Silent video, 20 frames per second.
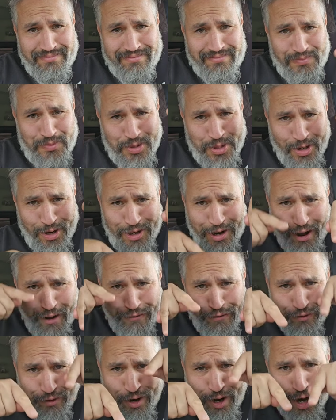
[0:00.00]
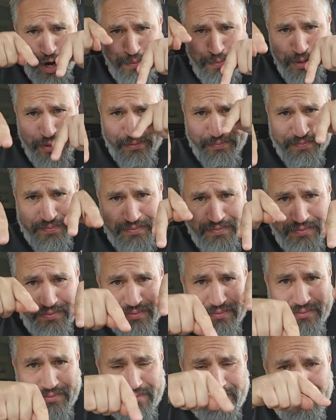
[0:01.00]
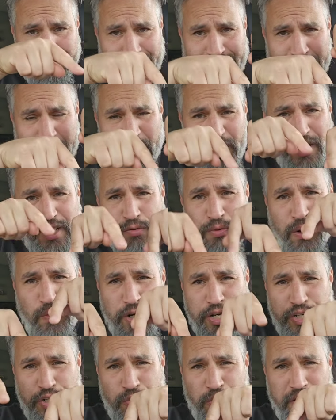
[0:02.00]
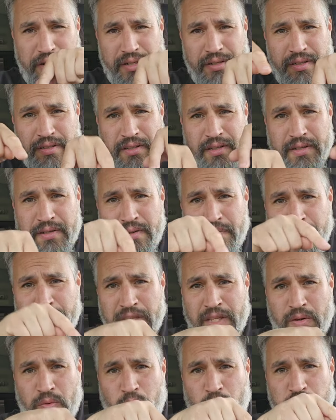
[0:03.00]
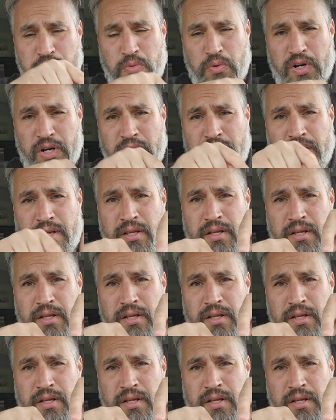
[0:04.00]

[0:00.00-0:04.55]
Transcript: We turn off alarms, because what we're doing was we're